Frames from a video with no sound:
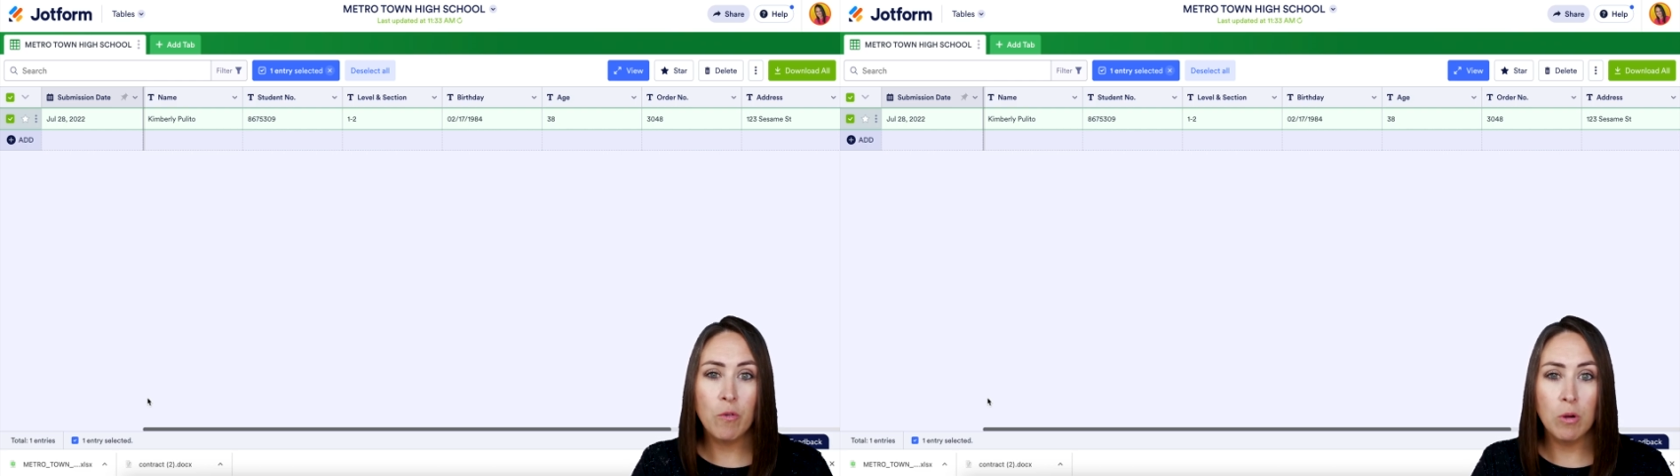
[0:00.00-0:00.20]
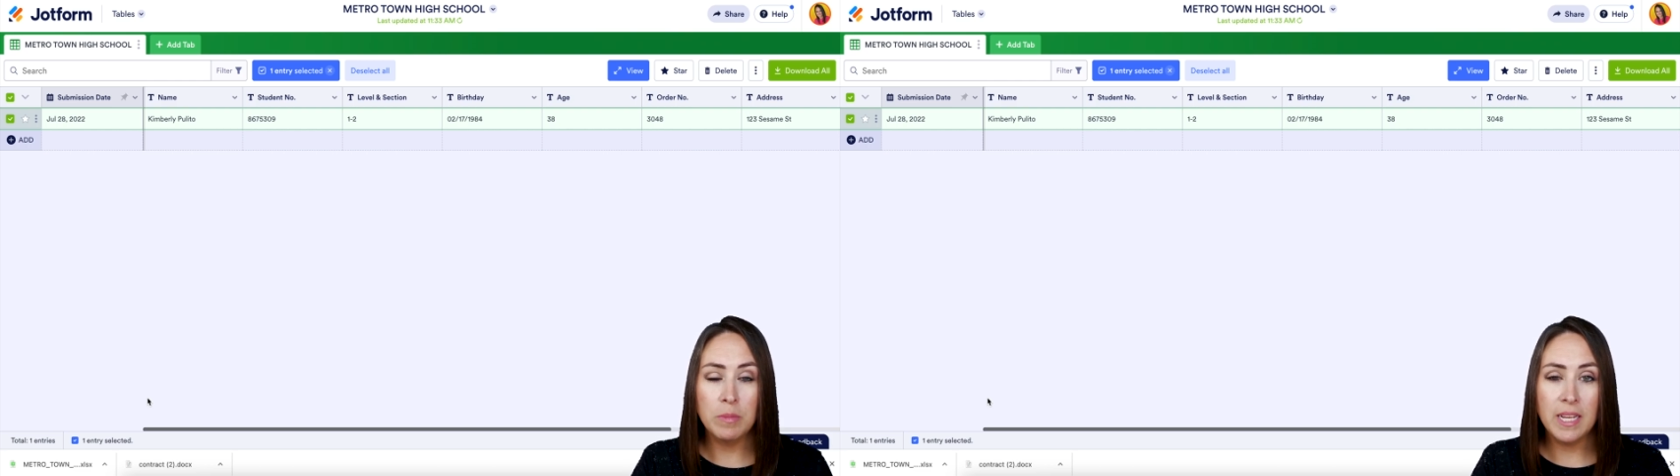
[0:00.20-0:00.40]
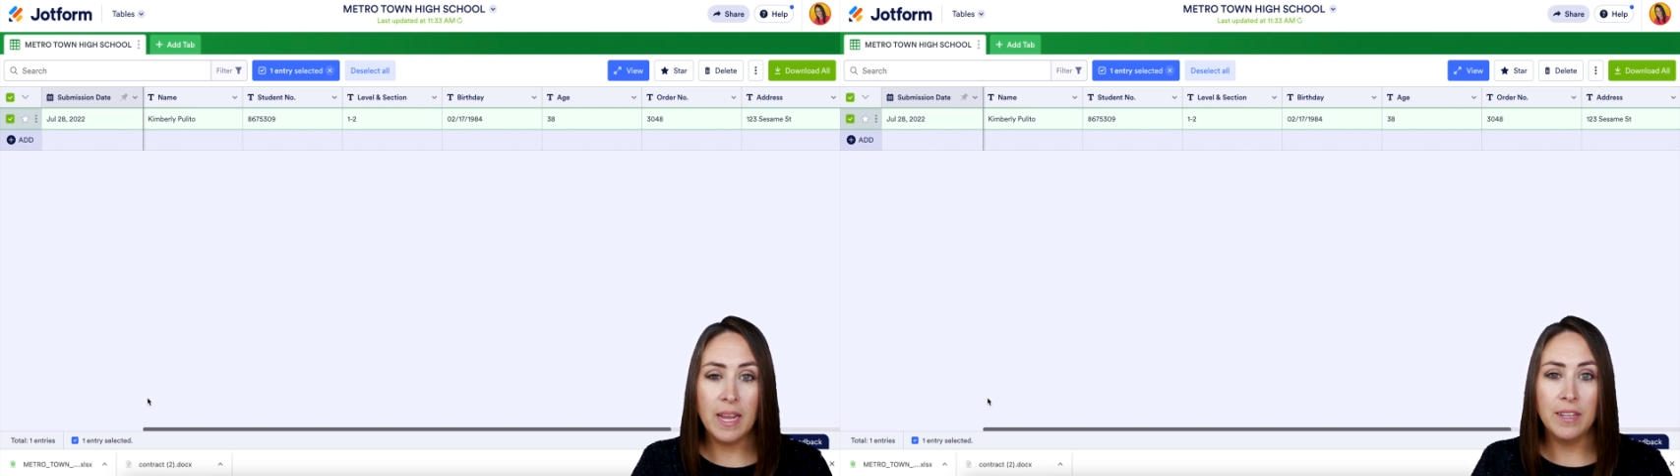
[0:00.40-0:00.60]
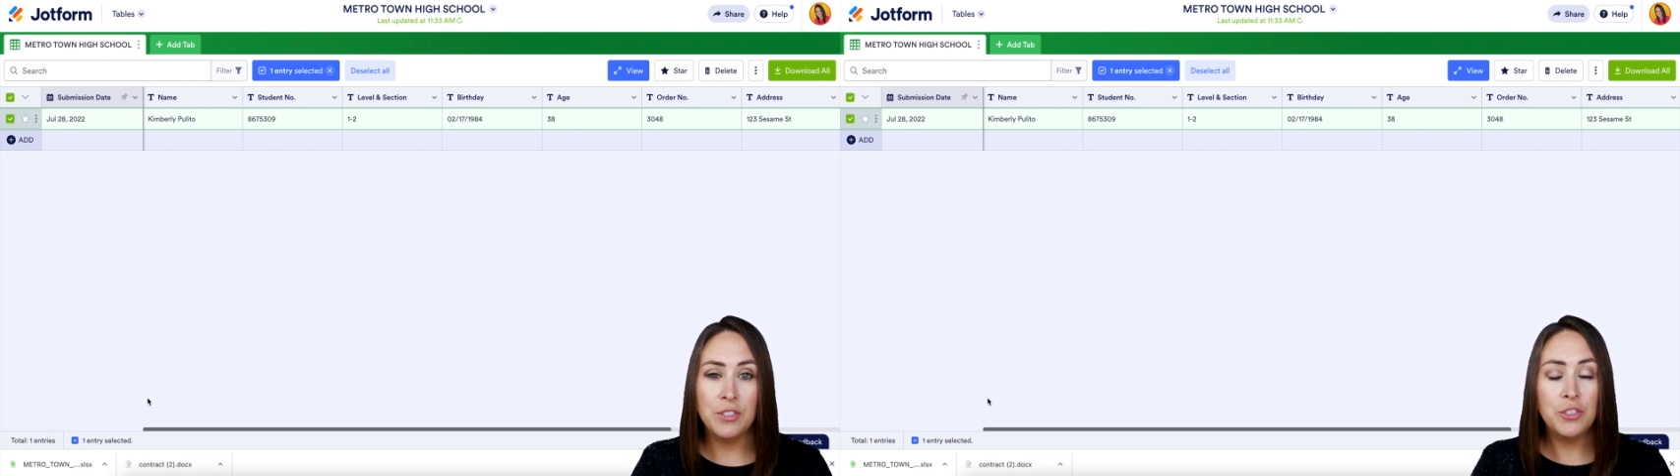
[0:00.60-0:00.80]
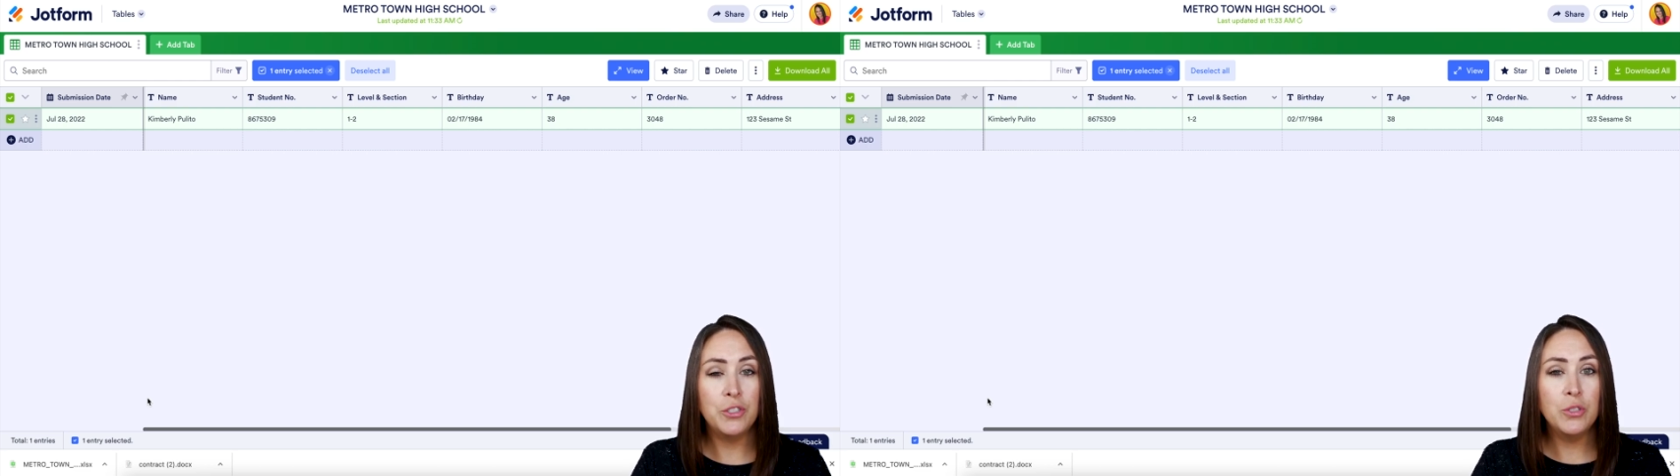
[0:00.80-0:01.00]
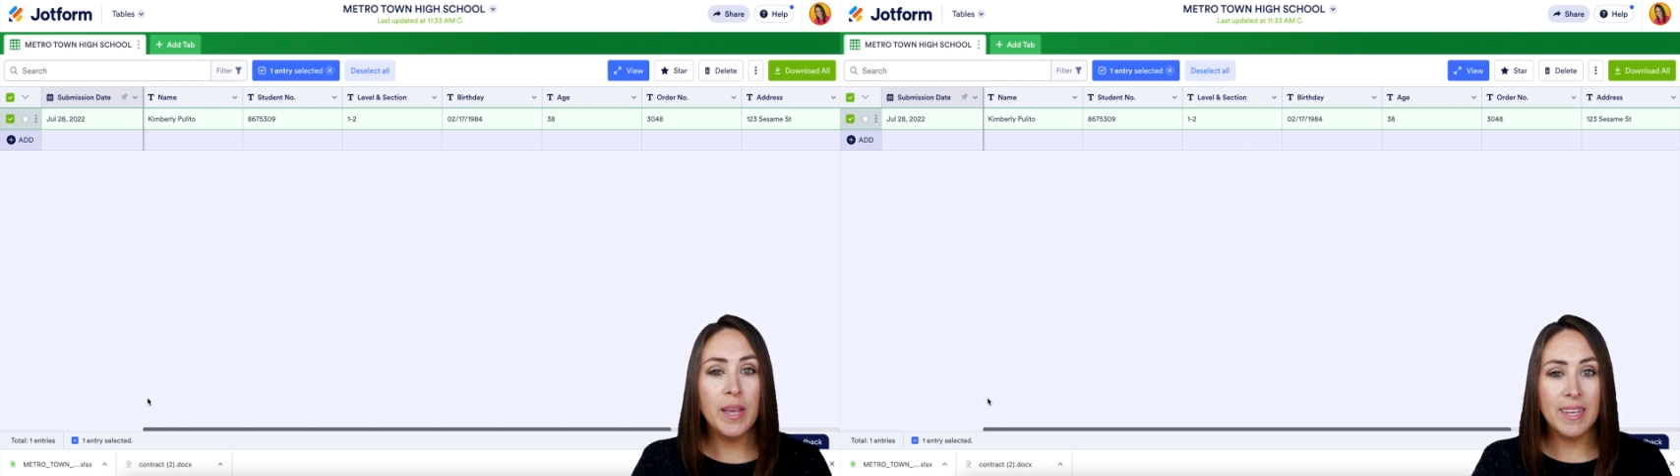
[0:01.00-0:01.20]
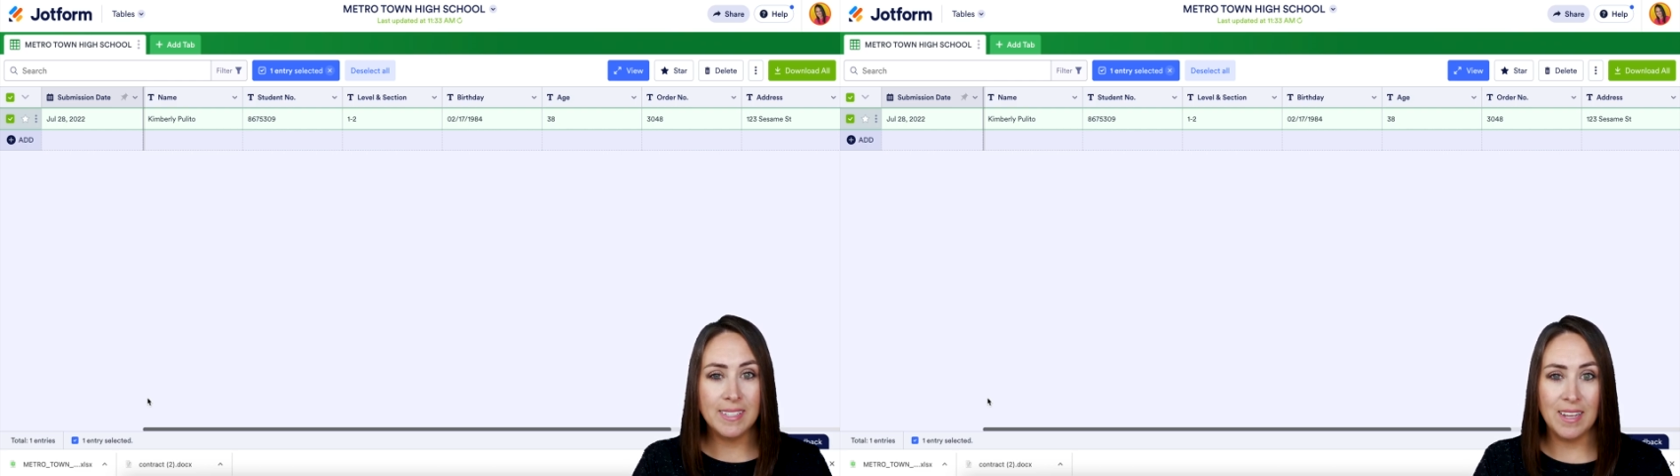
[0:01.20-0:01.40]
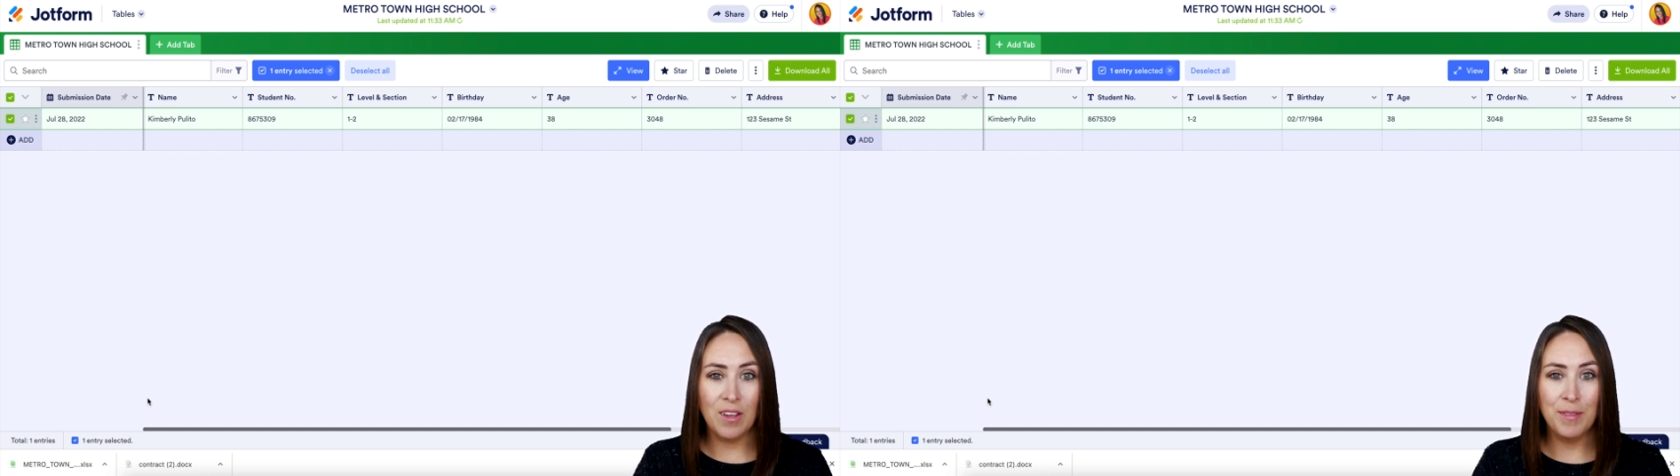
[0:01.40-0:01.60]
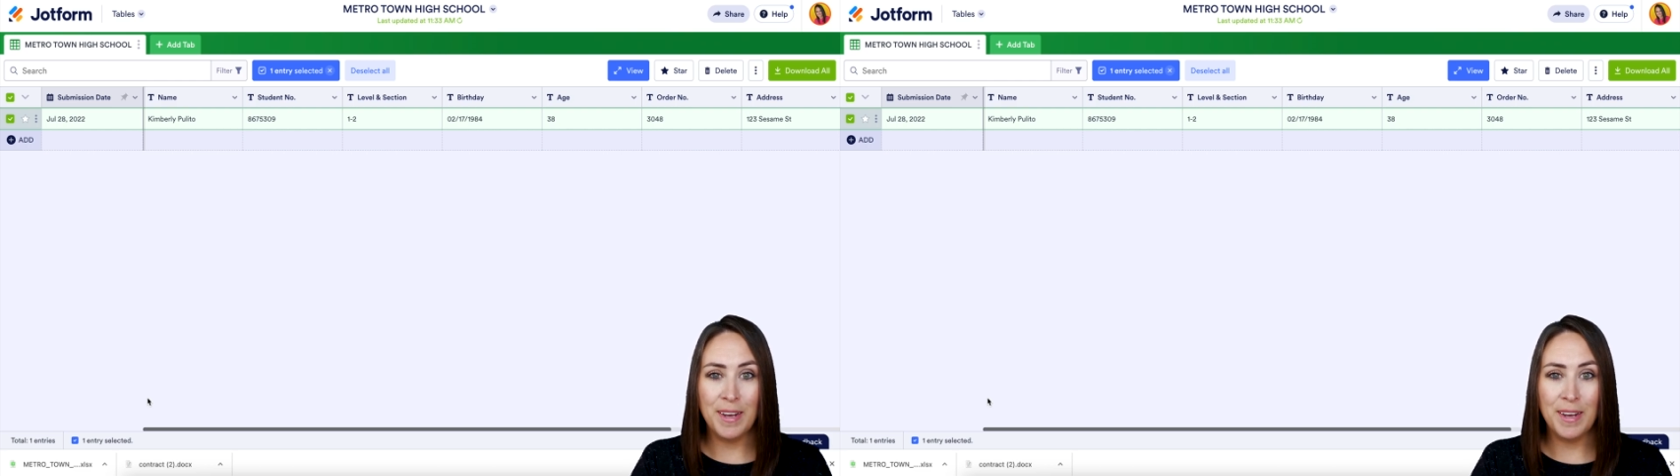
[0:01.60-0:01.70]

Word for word: form data to Excel,